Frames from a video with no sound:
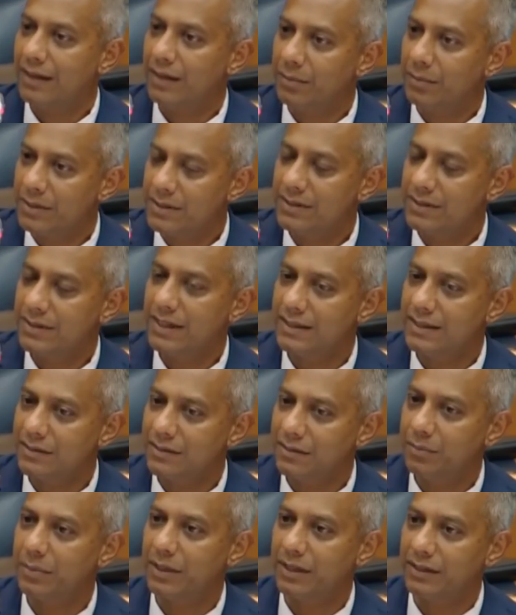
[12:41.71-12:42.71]
The business
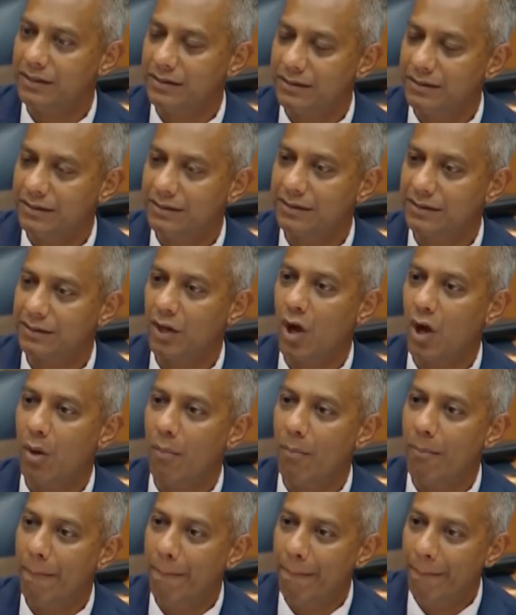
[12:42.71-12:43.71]
rescue practitioners
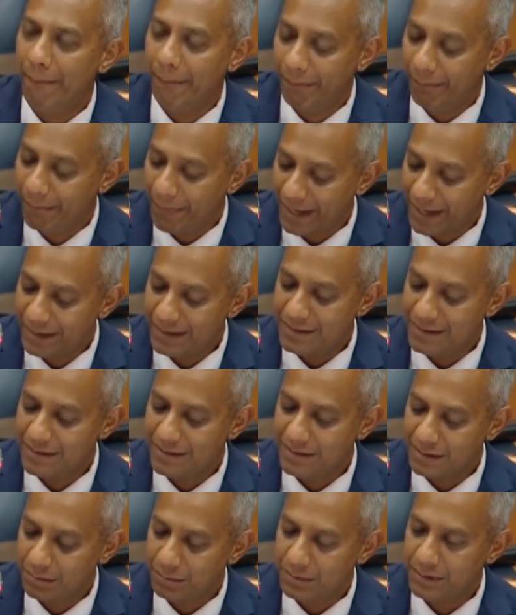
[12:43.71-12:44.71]

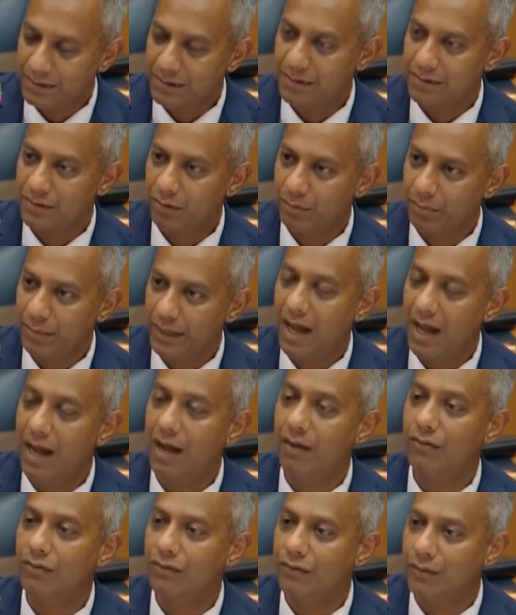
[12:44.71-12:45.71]
manages the business on
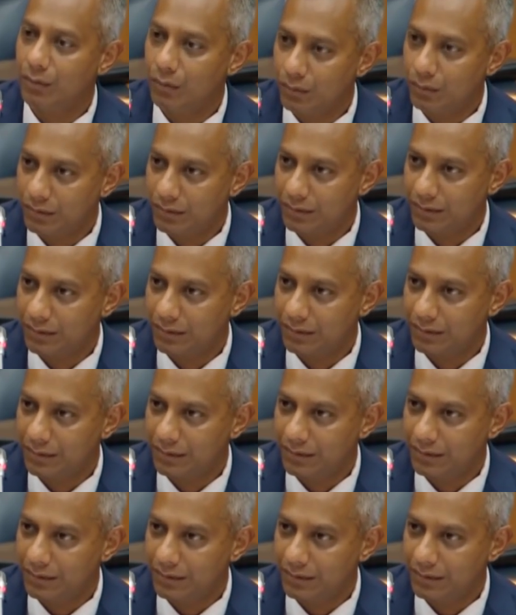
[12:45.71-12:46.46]
behalf of the owners.